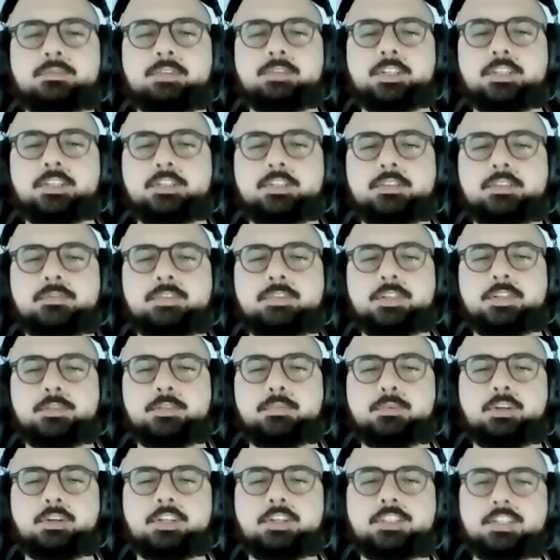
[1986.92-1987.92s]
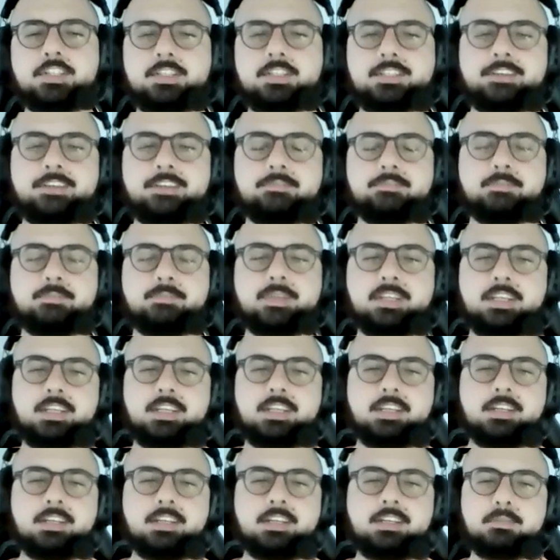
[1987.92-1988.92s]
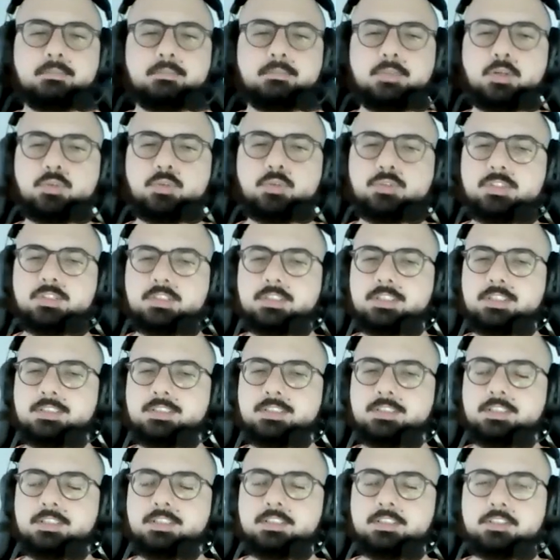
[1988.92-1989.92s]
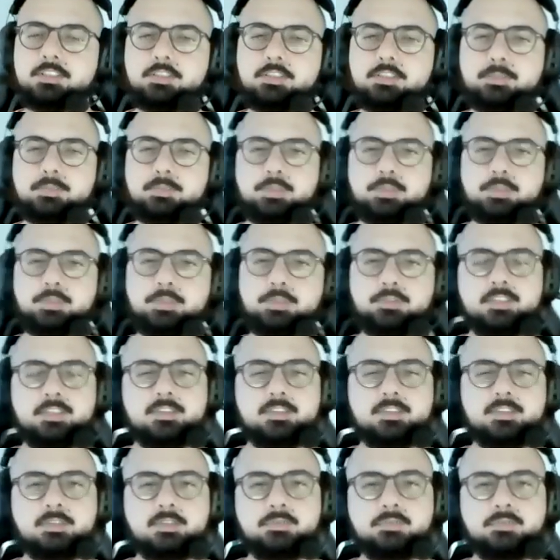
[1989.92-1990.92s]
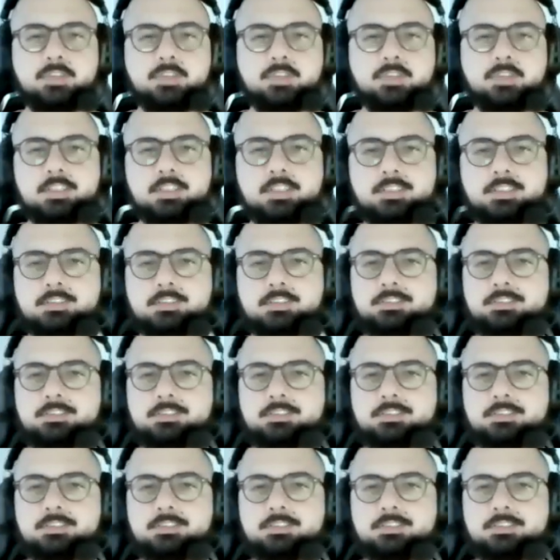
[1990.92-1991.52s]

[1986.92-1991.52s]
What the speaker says: which projects have been getting the most contributions so far?